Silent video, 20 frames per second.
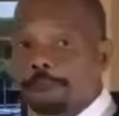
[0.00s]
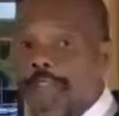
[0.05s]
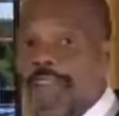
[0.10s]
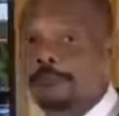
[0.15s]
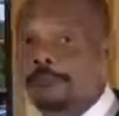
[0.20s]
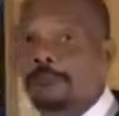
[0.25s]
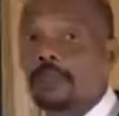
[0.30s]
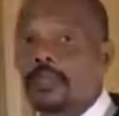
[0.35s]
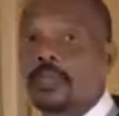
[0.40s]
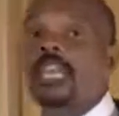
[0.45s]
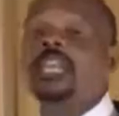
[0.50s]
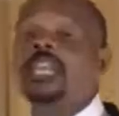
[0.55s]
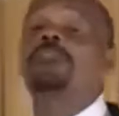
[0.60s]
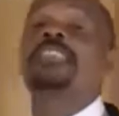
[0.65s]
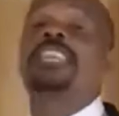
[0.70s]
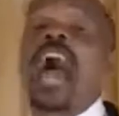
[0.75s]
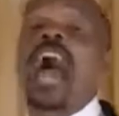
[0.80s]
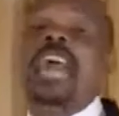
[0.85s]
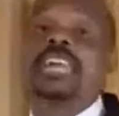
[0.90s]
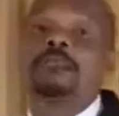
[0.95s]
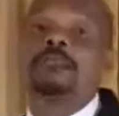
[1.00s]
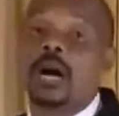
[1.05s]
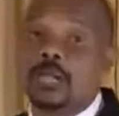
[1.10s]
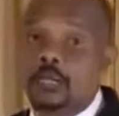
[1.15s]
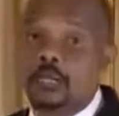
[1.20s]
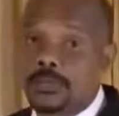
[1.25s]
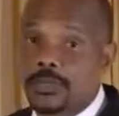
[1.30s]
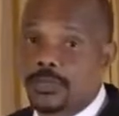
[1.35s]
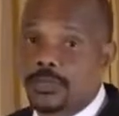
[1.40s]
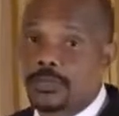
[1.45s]
even animals.
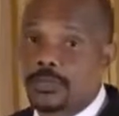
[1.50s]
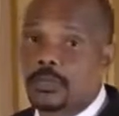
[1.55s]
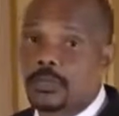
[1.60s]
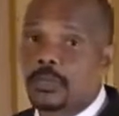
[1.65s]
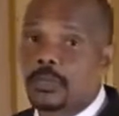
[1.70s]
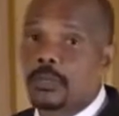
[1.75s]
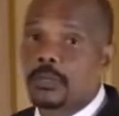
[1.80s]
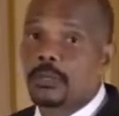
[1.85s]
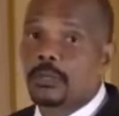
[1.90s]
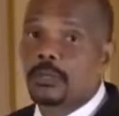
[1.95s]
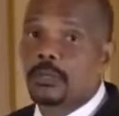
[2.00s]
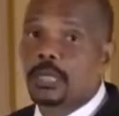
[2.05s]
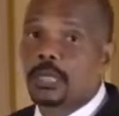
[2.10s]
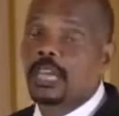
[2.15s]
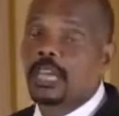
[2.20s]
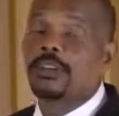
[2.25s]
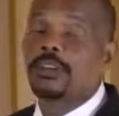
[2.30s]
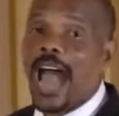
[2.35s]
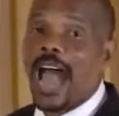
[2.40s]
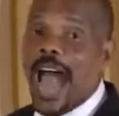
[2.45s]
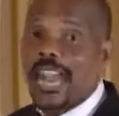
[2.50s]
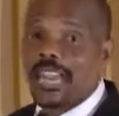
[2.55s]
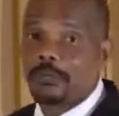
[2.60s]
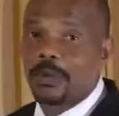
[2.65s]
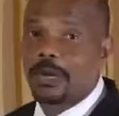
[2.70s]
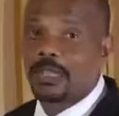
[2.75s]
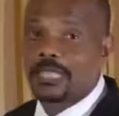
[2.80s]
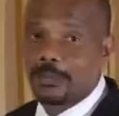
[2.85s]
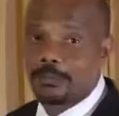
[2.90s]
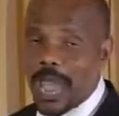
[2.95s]
Even
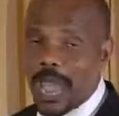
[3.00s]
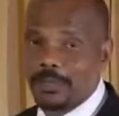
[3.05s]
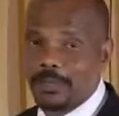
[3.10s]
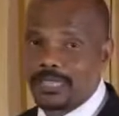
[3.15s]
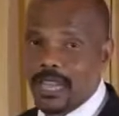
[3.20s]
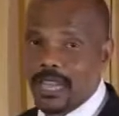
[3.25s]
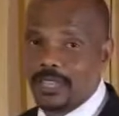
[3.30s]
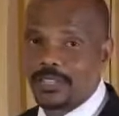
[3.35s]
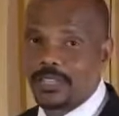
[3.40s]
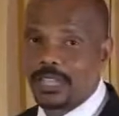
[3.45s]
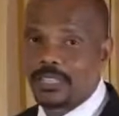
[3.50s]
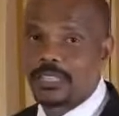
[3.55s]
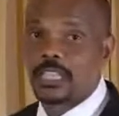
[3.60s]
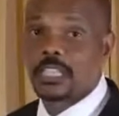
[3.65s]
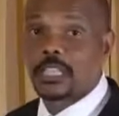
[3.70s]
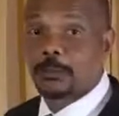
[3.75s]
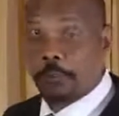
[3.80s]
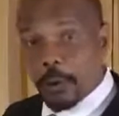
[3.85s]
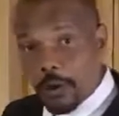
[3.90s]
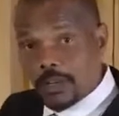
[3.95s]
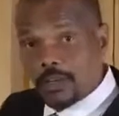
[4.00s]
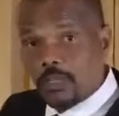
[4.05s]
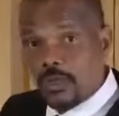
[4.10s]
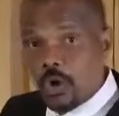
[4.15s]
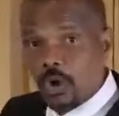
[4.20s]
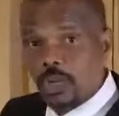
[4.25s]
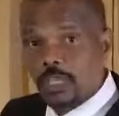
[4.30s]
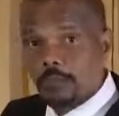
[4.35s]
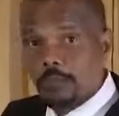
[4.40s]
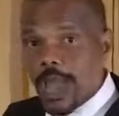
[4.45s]
animals, the Bible tells us, the spirit
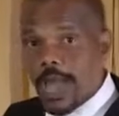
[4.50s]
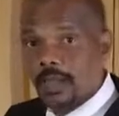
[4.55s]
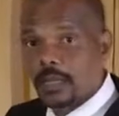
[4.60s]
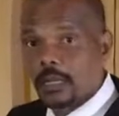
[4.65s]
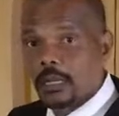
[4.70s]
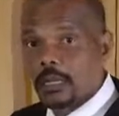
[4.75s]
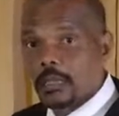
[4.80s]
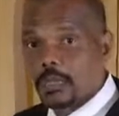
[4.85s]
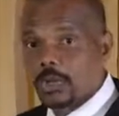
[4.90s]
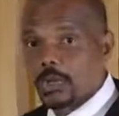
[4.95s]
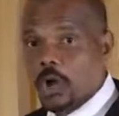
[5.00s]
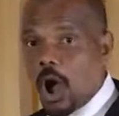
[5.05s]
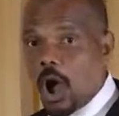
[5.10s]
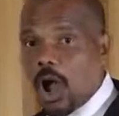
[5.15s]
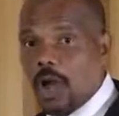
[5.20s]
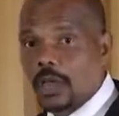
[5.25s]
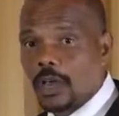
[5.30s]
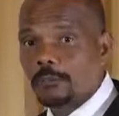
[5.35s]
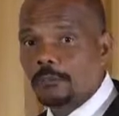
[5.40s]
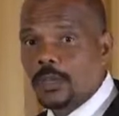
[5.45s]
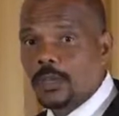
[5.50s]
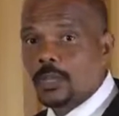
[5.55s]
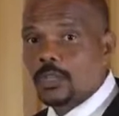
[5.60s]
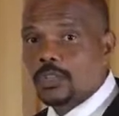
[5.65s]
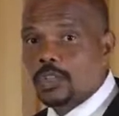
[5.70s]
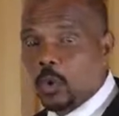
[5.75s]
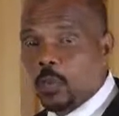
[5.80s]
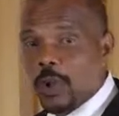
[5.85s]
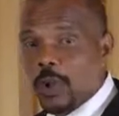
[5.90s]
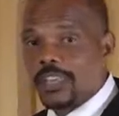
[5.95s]
goes back to God.
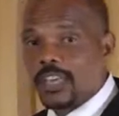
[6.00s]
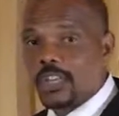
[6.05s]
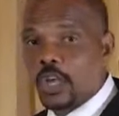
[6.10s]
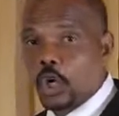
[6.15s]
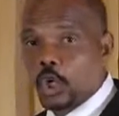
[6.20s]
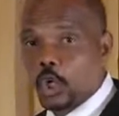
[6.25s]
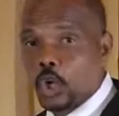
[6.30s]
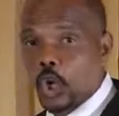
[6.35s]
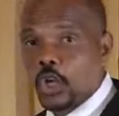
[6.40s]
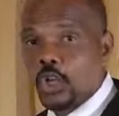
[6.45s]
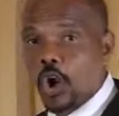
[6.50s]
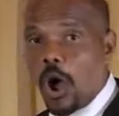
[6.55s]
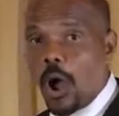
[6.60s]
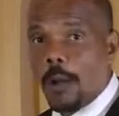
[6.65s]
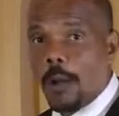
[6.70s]
So whether you're good or